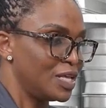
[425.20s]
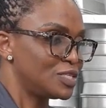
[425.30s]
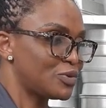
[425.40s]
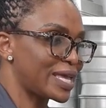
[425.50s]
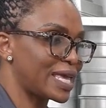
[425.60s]

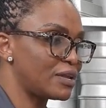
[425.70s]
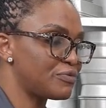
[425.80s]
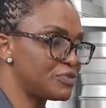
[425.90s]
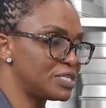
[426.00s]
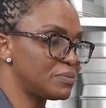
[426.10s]
So I get a
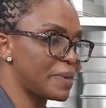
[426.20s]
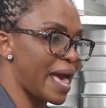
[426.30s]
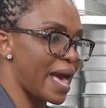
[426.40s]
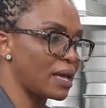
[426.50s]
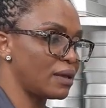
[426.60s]
freezer
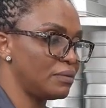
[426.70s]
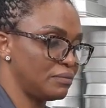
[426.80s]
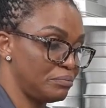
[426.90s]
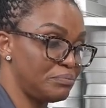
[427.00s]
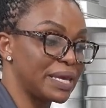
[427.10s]
bag
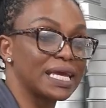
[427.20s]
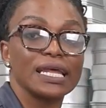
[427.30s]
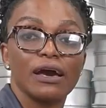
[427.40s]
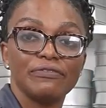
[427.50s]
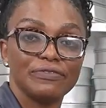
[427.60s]
big
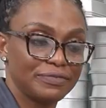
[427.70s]
enough